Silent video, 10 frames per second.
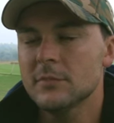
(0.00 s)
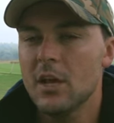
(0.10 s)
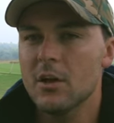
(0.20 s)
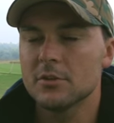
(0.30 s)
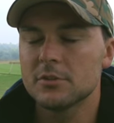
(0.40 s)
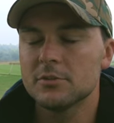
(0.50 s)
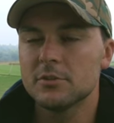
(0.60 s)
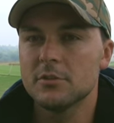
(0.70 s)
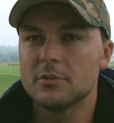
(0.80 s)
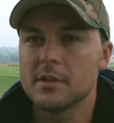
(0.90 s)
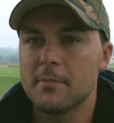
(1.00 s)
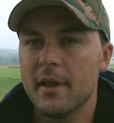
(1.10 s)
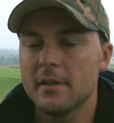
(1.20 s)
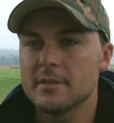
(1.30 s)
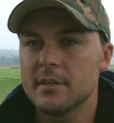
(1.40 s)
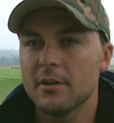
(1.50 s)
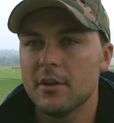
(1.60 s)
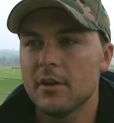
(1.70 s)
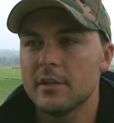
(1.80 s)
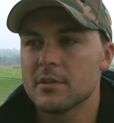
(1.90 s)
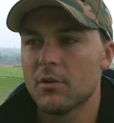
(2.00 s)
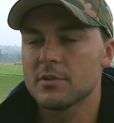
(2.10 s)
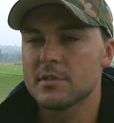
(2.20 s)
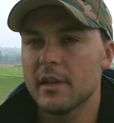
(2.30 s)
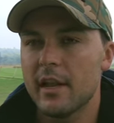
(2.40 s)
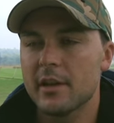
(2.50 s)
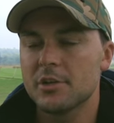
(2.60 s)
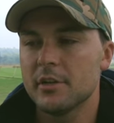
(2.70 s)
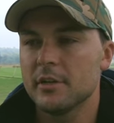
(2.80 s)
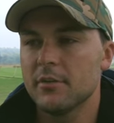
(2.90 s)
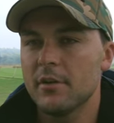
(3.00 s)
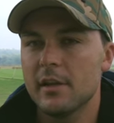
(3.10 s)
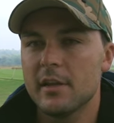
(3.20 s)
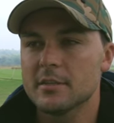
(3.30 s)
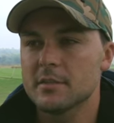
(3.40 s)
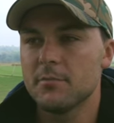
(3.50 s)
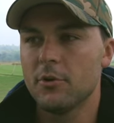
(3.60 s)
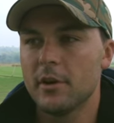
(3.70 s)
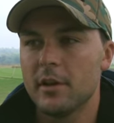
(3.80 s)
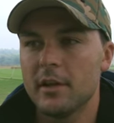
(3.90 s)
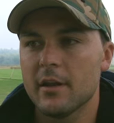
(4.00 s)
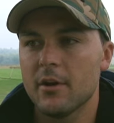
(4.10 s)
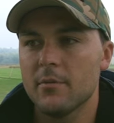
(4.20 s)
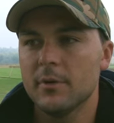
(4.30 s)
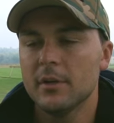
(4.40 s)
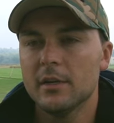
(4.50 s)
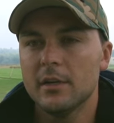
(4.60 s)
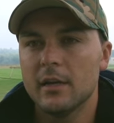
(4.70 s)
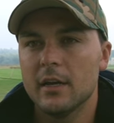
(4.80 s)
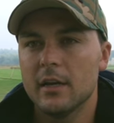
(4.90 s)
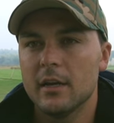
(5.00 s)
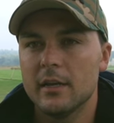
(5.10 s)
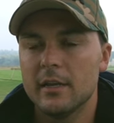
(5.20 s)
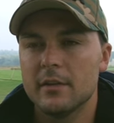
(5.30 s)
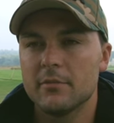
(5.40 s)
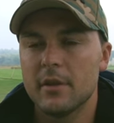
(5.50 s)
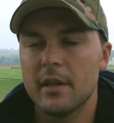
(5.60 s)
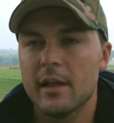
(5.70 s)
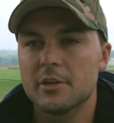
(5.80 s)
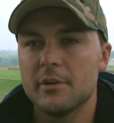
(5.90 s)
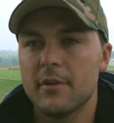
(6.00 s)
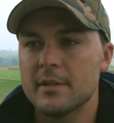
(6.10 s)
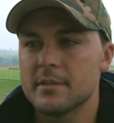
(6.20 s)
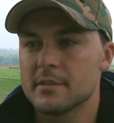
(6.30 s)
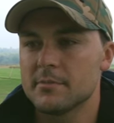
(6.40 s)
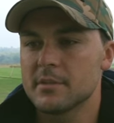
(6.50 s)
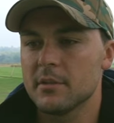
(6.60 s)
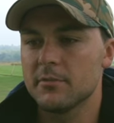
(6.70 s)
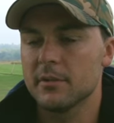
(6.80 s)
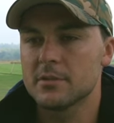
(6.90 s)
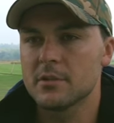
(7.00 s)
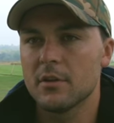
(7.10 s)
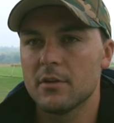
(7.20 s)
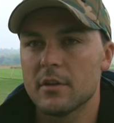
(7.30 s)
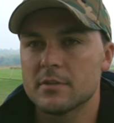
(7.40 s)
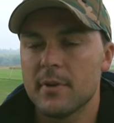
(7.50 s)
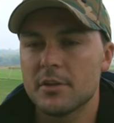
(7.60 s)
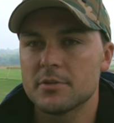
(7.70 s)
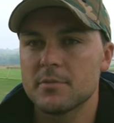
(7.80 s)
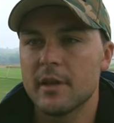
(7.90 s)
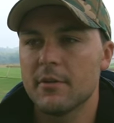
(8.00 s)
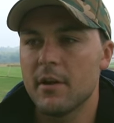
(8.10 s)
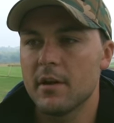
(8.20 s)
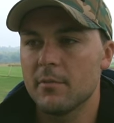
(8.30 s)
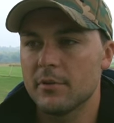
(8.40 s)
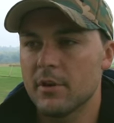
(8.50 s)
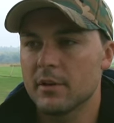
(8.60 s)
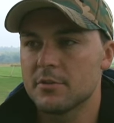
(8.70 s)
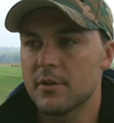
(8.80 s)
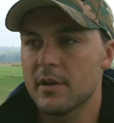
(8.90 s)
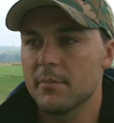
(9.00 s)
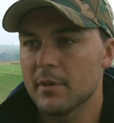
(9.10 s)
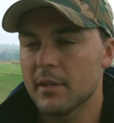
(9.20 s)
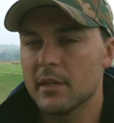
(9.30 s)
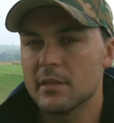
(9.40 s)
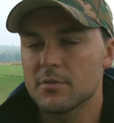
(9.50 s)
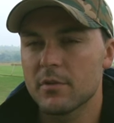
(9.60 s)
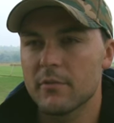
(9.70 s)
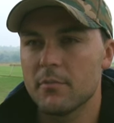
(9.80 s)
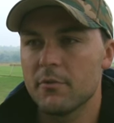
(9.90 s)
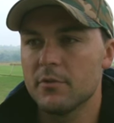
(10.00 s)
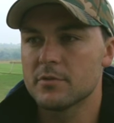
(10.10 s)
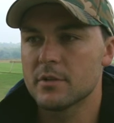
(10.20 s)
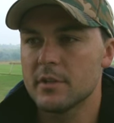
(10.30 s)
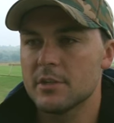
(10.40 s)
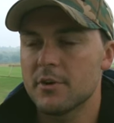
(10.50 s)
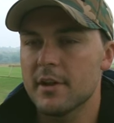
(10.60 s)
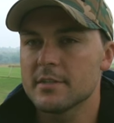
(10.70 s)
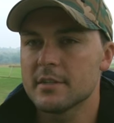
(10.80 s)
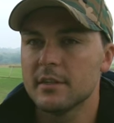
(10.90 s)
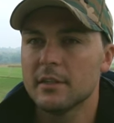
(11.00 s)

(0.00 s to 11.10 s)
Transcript: Yeah, to Tapanzi, you know, he's a horse that he actually really doesn't put it in at home. He actually races himself fit. So as much as we can run him, we try to run him, and then he sort of improves with each race.